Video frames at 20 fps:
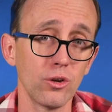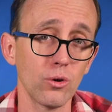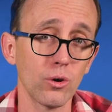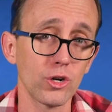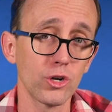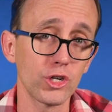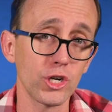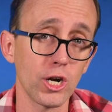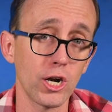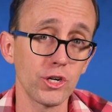
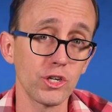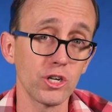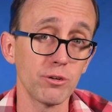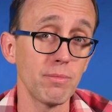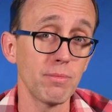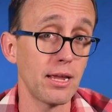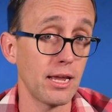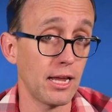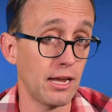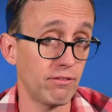your charger
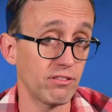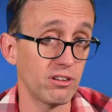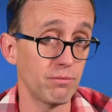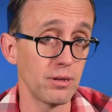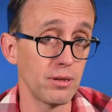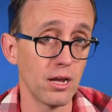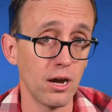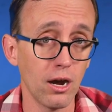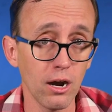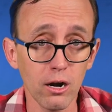may have to
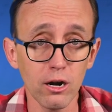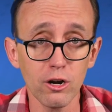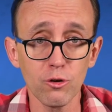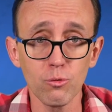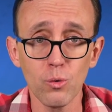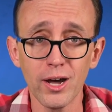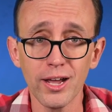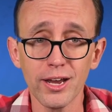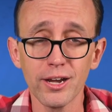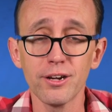be
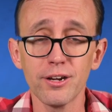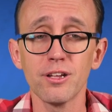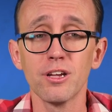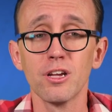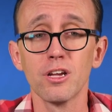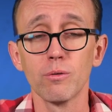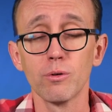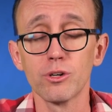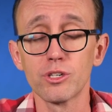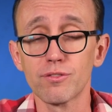hardwired,
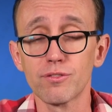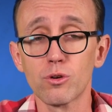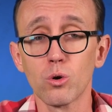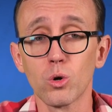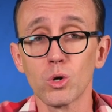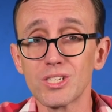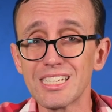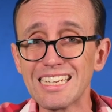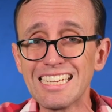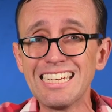which of
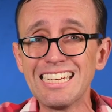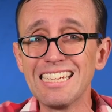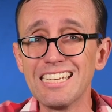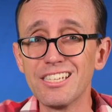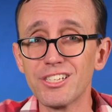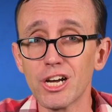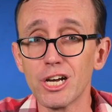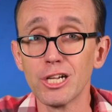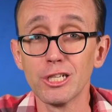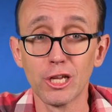course
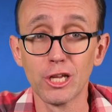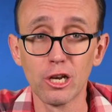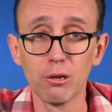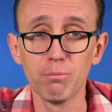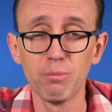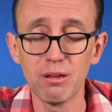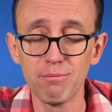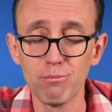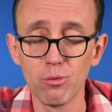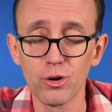is a little
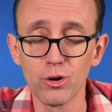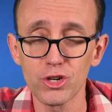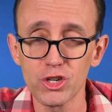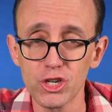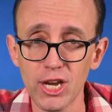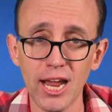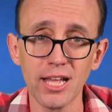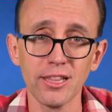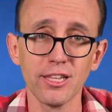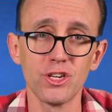bit more
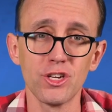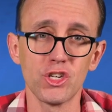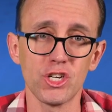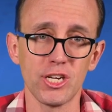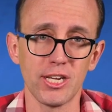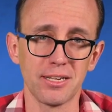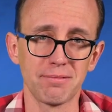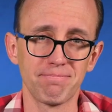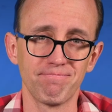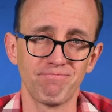
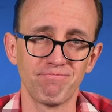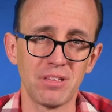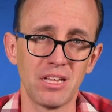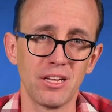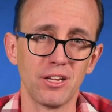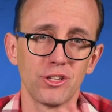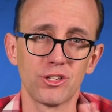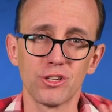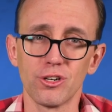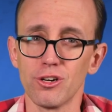challenging.
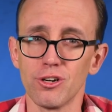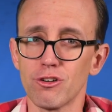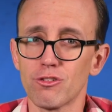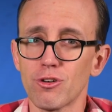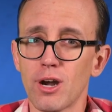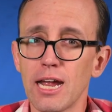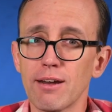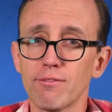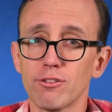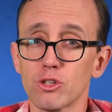Certain
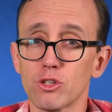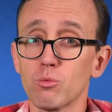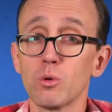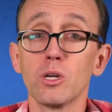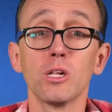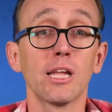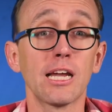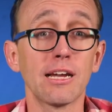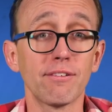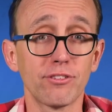drivers
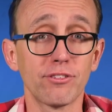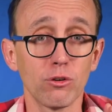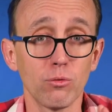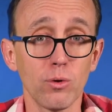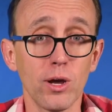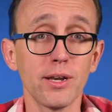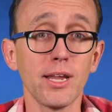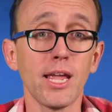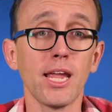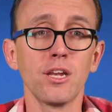will have to
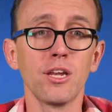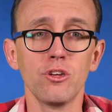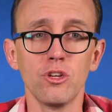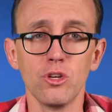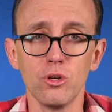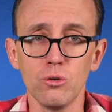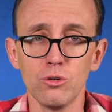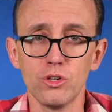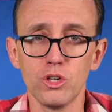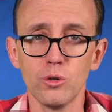run a
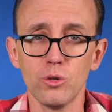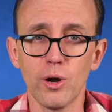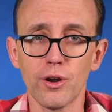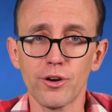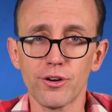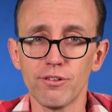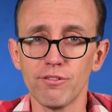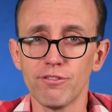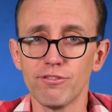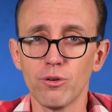new
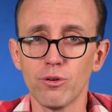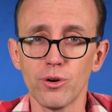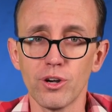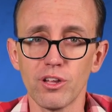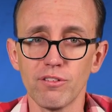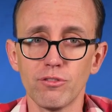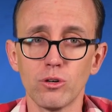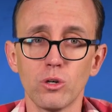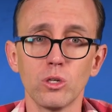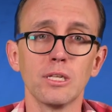
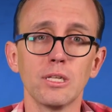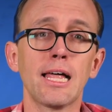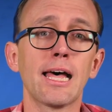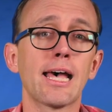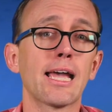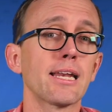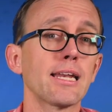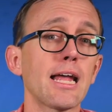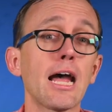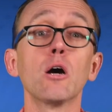240 volt
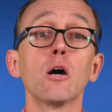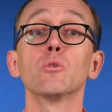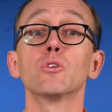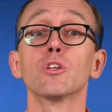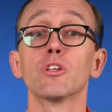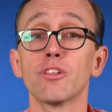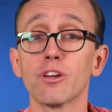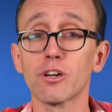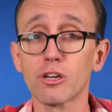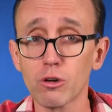line out
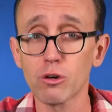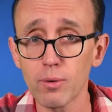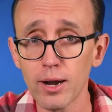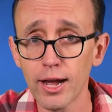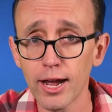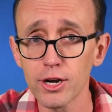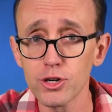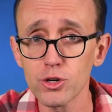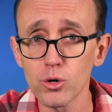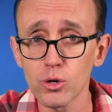to their
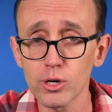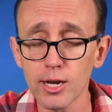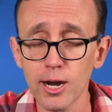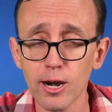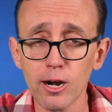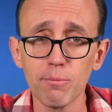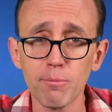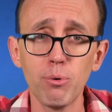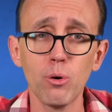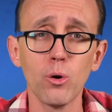garage or
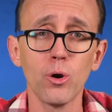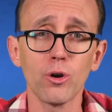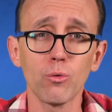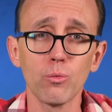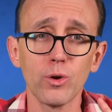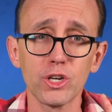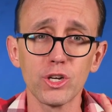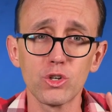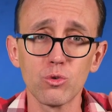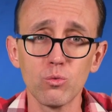carport,
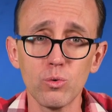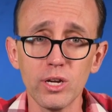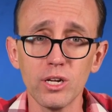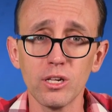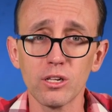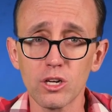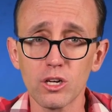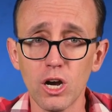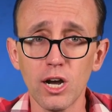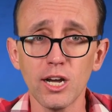which
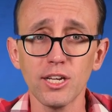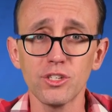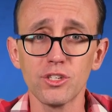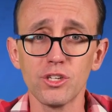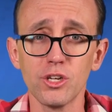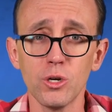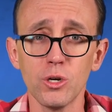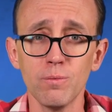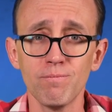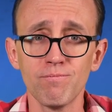will cost
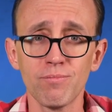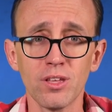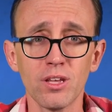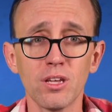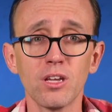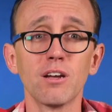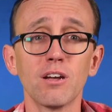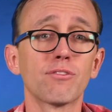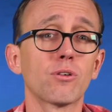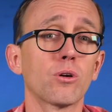you.
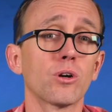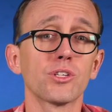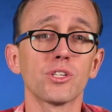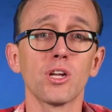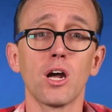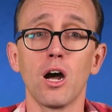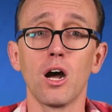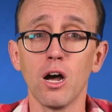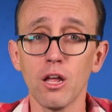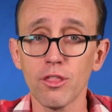Of course,
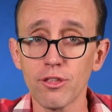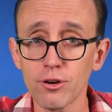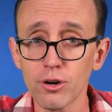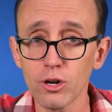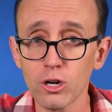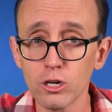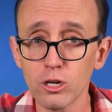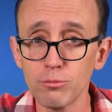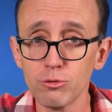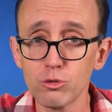other
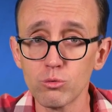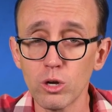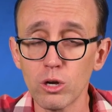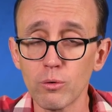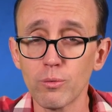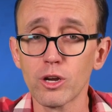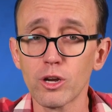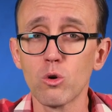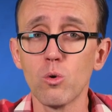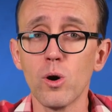homes
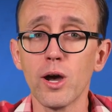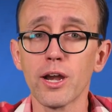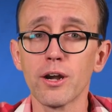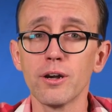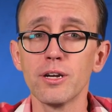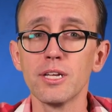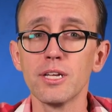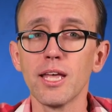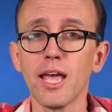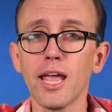will
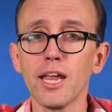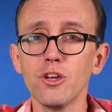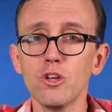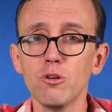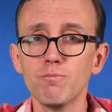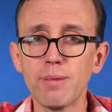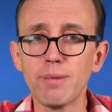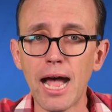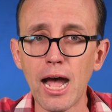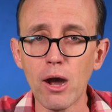require a
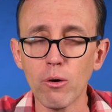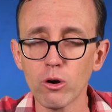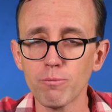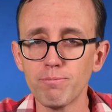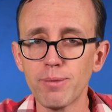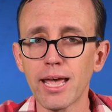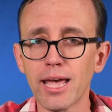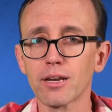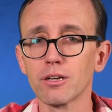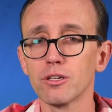new power
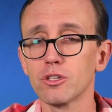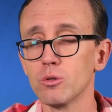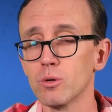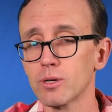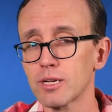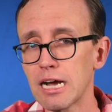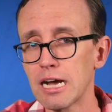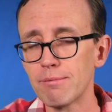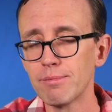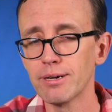panel to
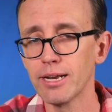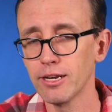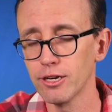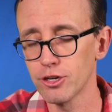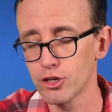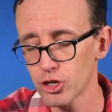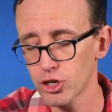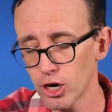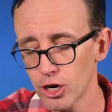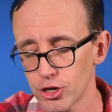accommodate a
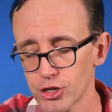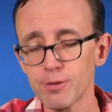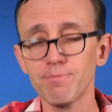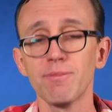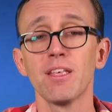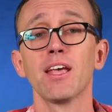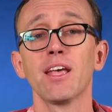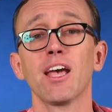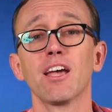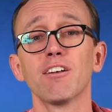charger.
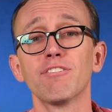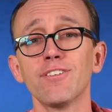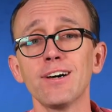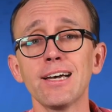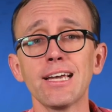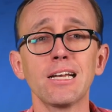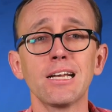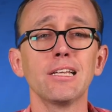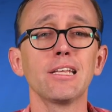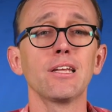And
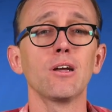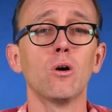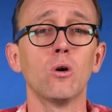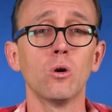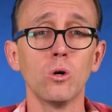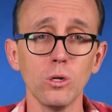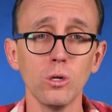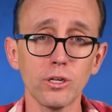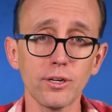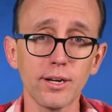finally,
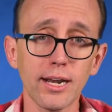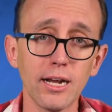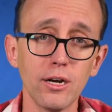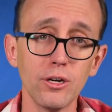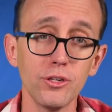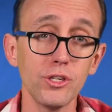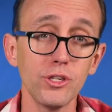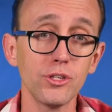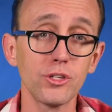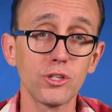older
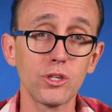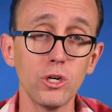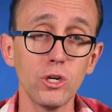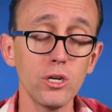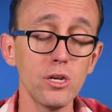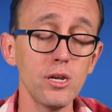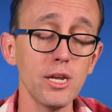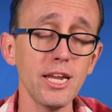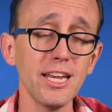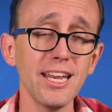houses
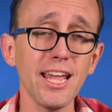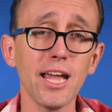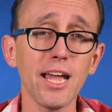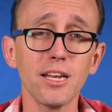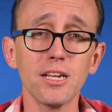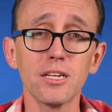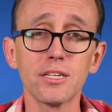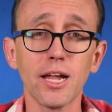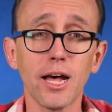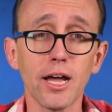could need an
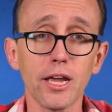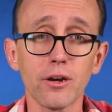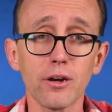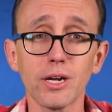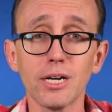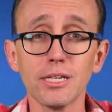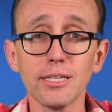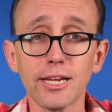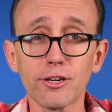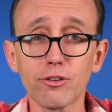entire
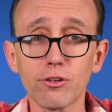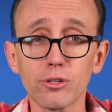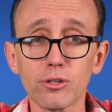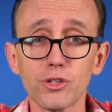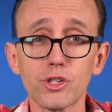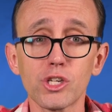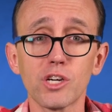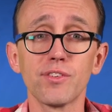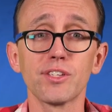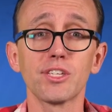electrical
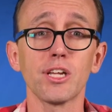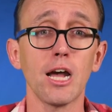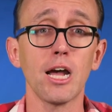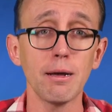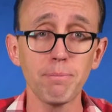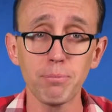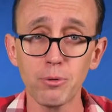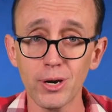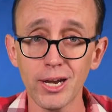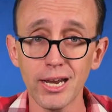service
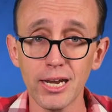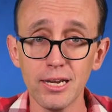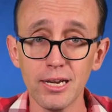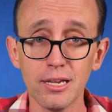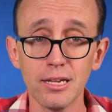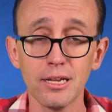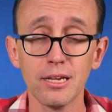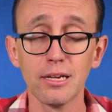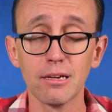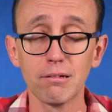upgrade,
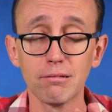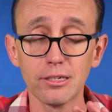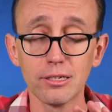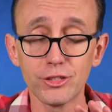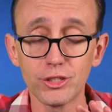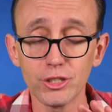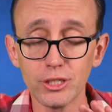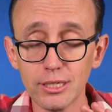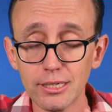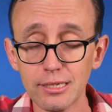
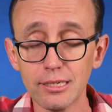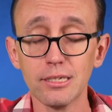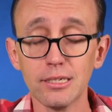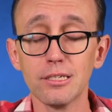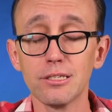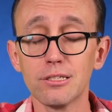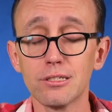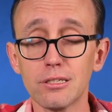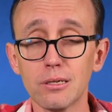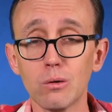which
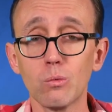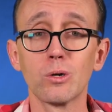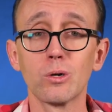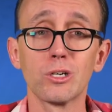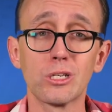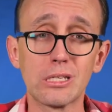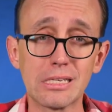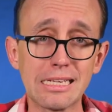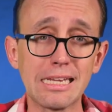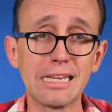is the
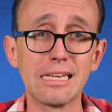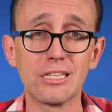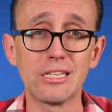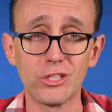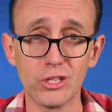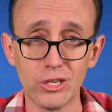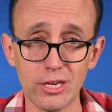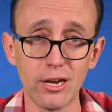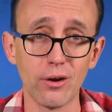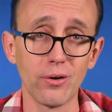worst case
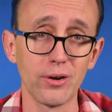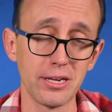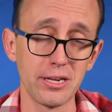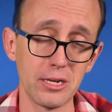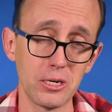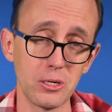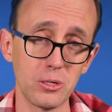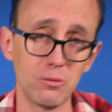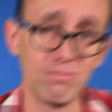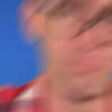scenario.